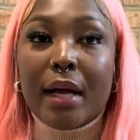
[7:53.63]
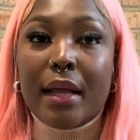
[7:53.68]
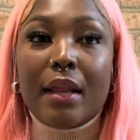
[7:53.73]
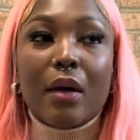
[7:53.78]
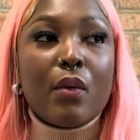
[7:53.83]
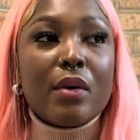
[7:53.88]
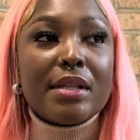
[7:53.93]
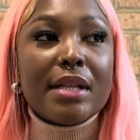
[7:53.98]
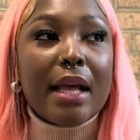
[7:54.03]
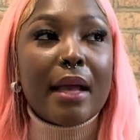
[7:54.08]
That
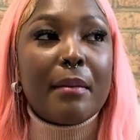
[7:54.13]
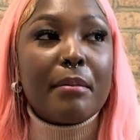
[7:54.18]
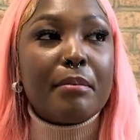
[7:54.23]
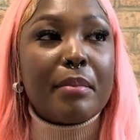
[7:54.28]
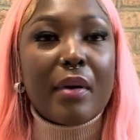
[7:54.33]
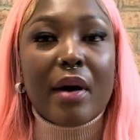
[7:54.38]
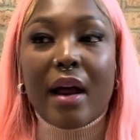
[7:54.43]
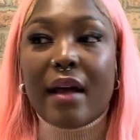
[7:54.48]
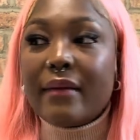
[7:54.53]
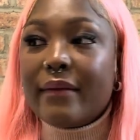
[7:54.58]
was like
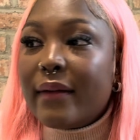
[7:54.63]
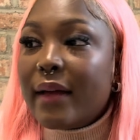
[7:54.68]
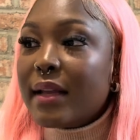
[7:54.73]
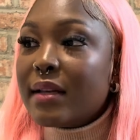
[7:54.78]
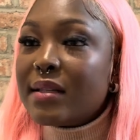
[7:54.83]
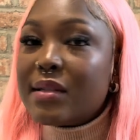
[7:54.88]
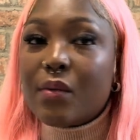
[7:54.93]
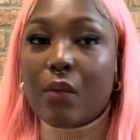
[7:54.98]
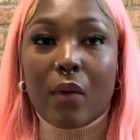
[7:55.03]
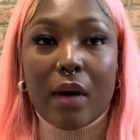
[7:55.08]
private
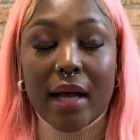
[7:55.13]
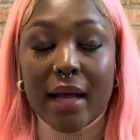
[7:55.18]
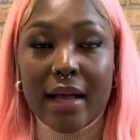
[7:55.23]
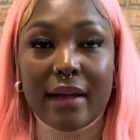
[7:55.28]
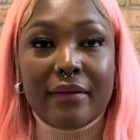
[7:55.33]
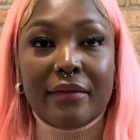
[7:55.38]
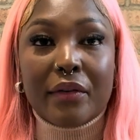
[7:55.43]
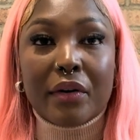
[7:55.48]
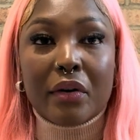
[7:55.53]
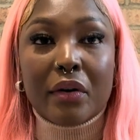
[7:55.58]

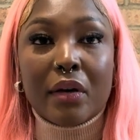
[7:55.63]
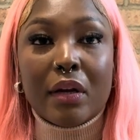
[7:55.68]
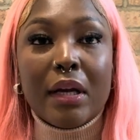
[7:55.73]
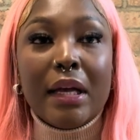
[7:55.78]
whatever.